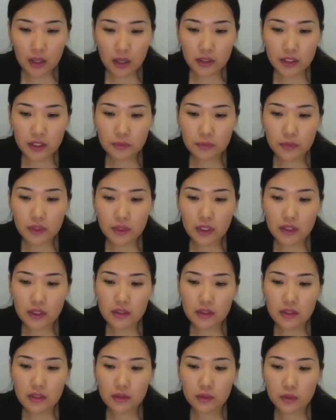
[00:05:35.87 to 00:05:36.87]
Terminates
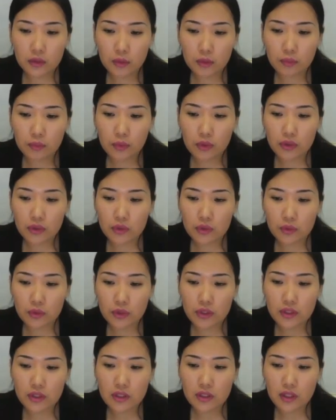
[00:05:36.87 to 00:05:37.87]
the loop or
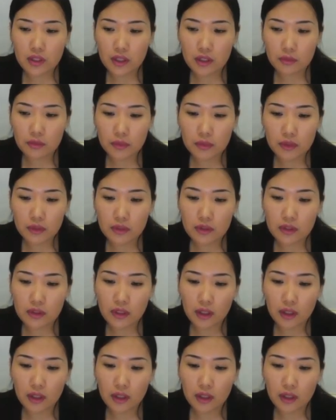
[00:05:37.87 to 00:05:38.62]
switch statement